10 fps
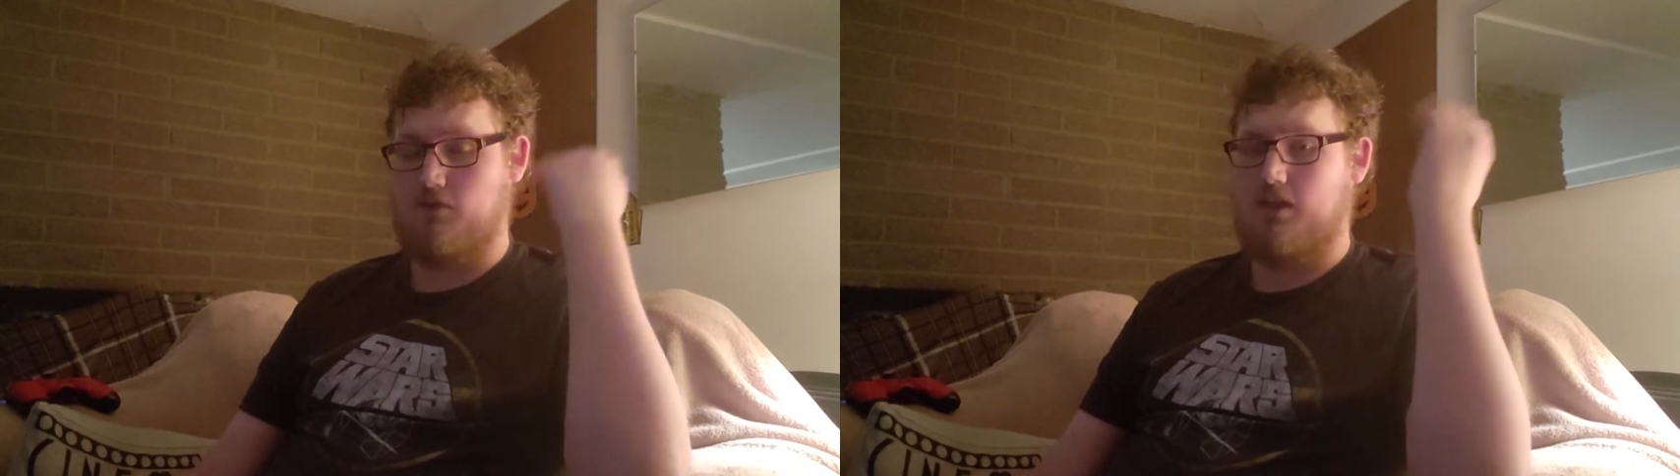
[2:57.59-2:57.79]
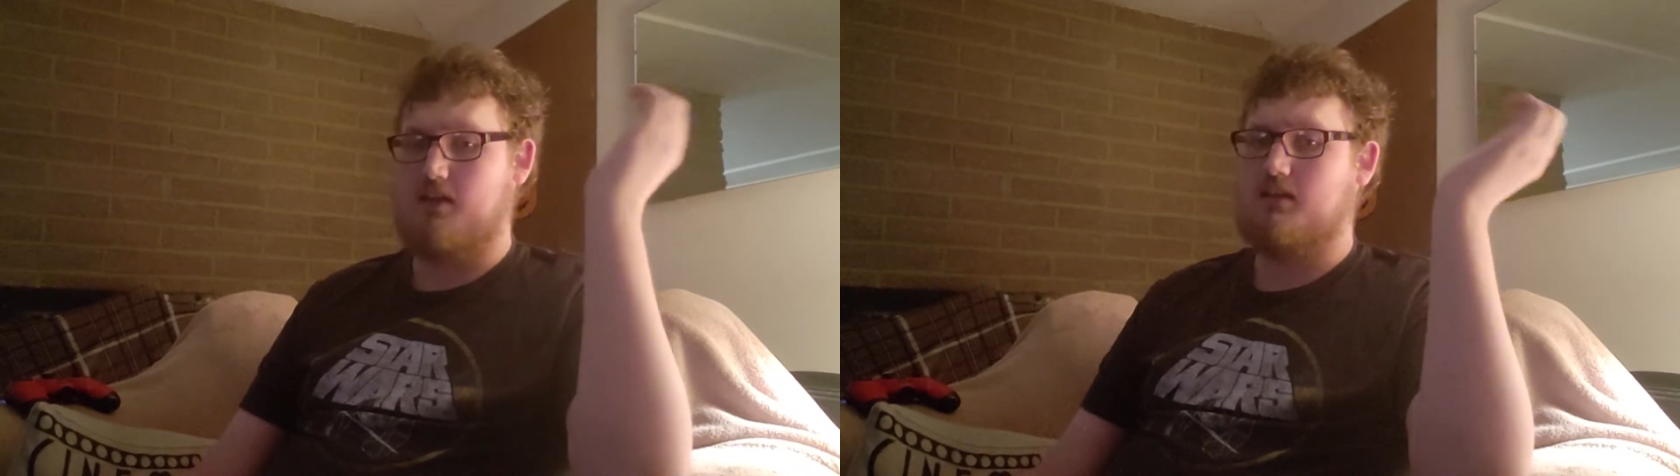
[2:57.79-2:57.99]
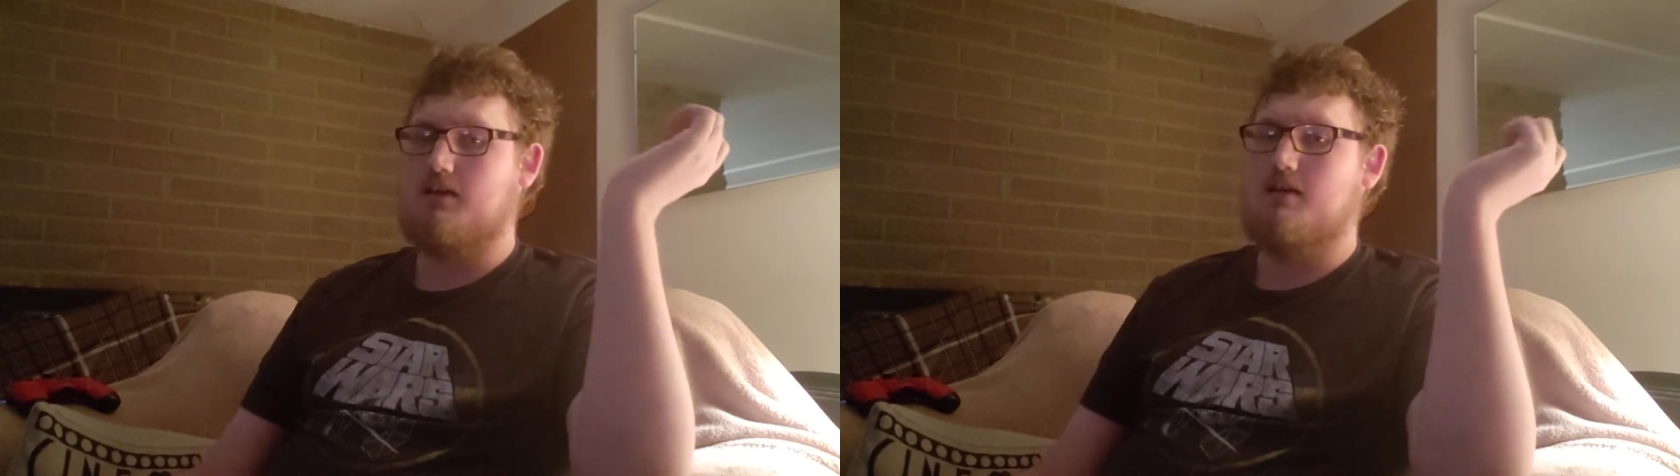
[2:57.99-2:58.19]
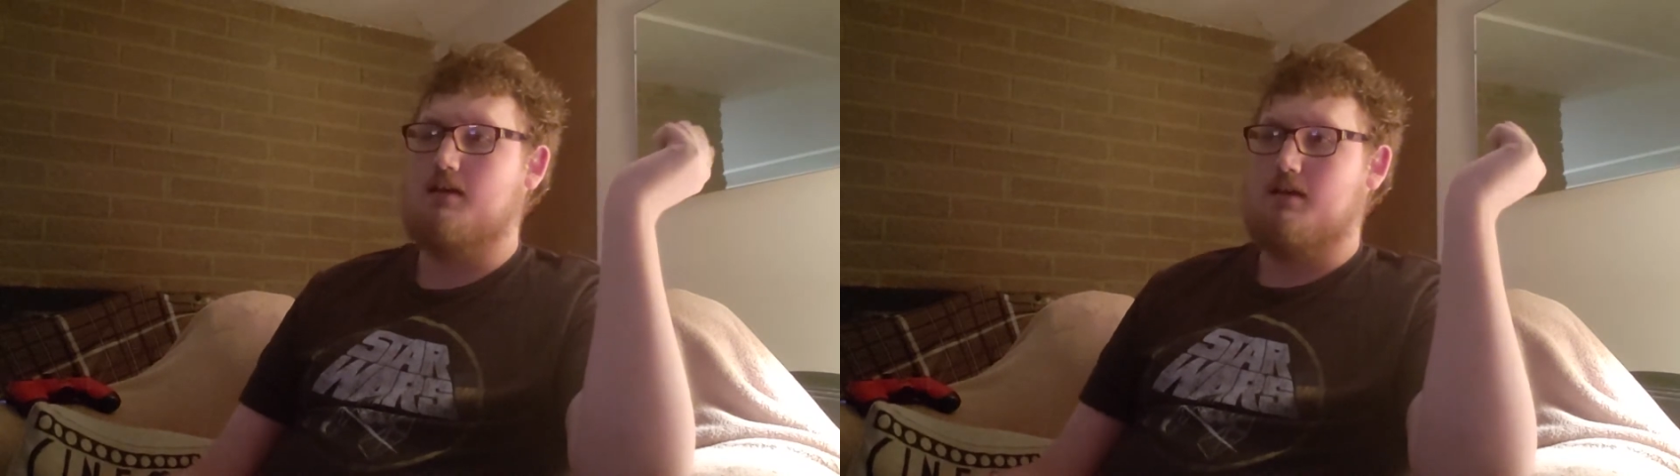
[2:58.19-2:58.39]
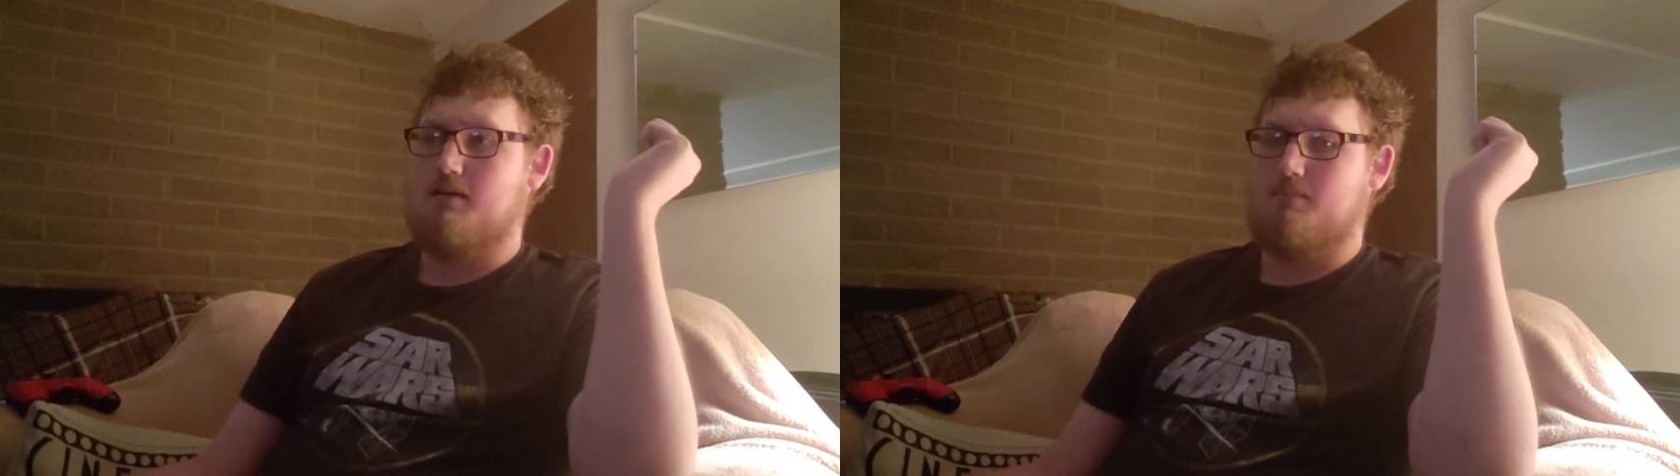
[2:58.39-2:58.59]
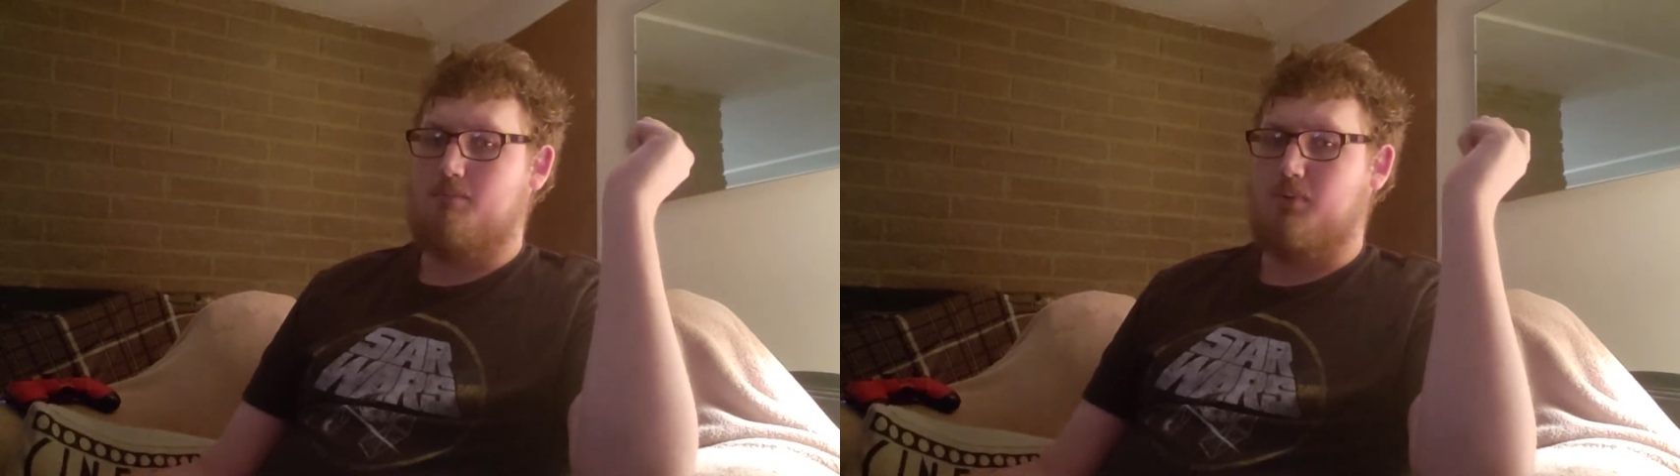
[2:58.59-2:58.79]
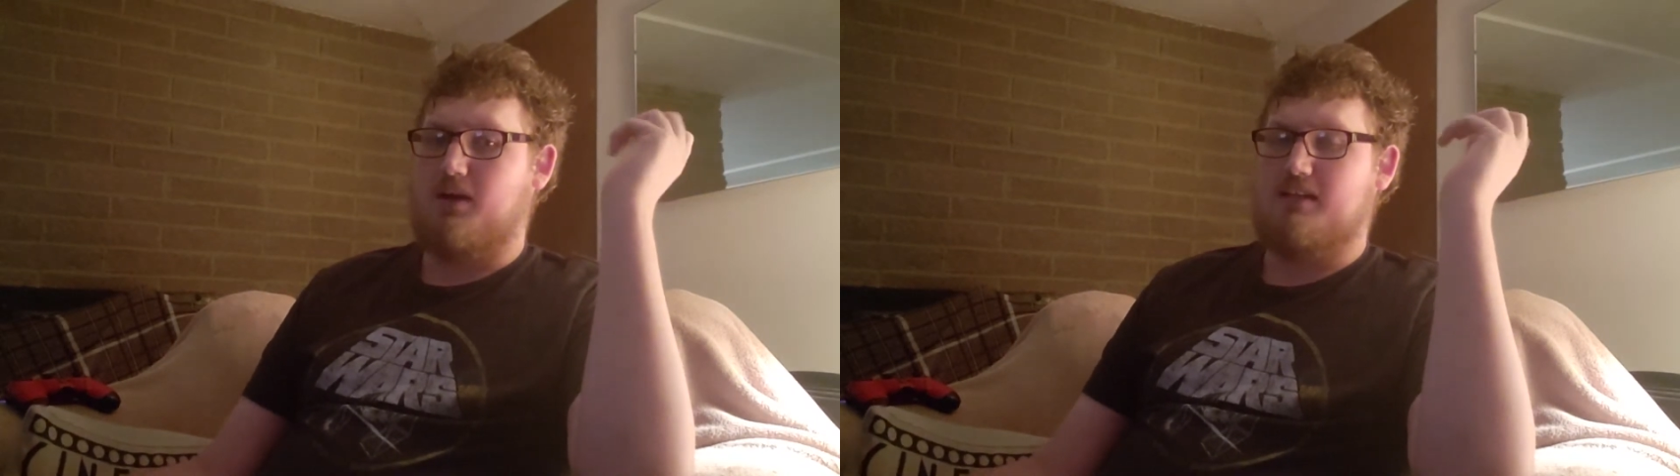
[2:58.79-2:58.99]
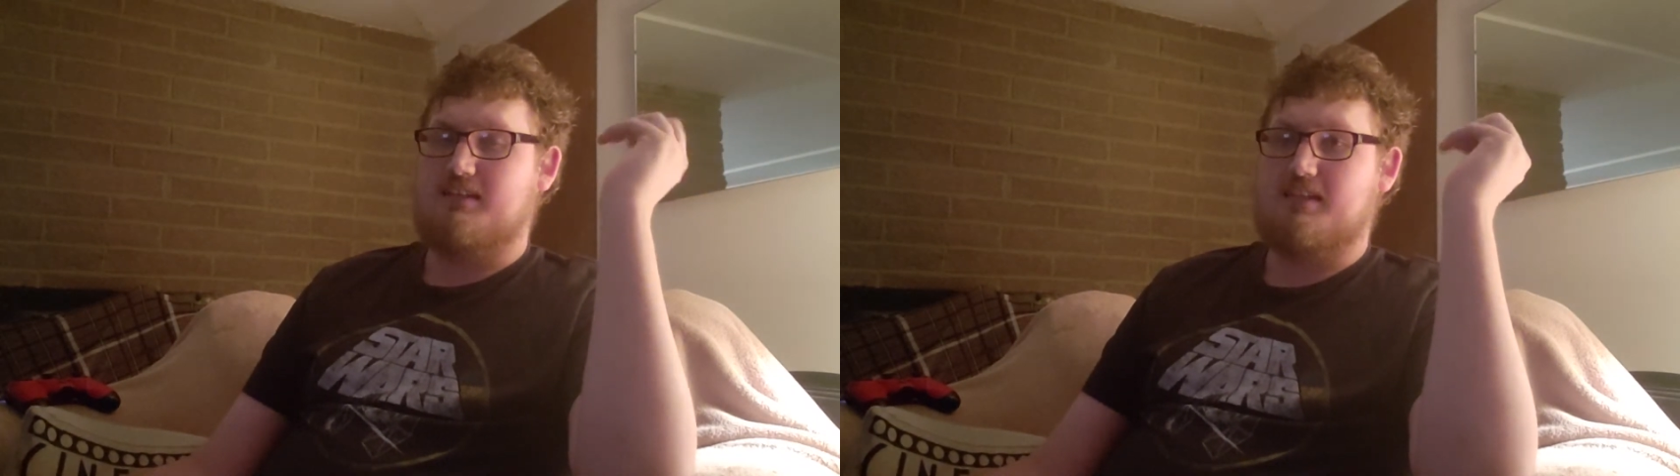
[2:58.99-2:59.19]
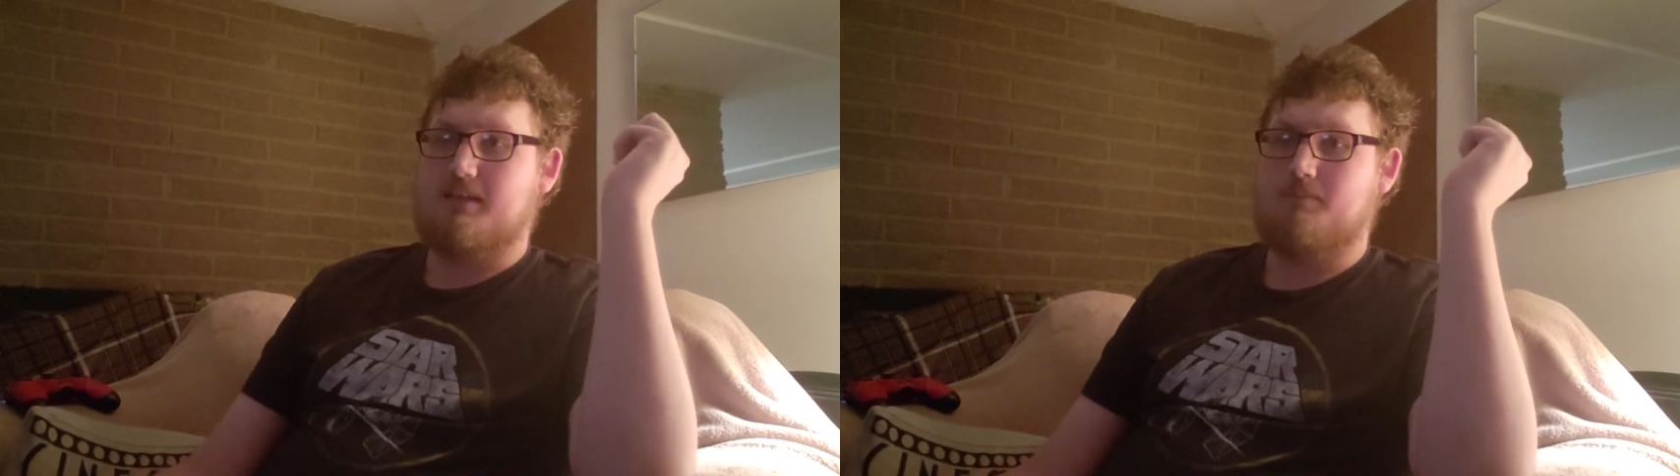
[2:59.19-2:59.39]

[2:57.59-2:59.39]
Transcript: for that. But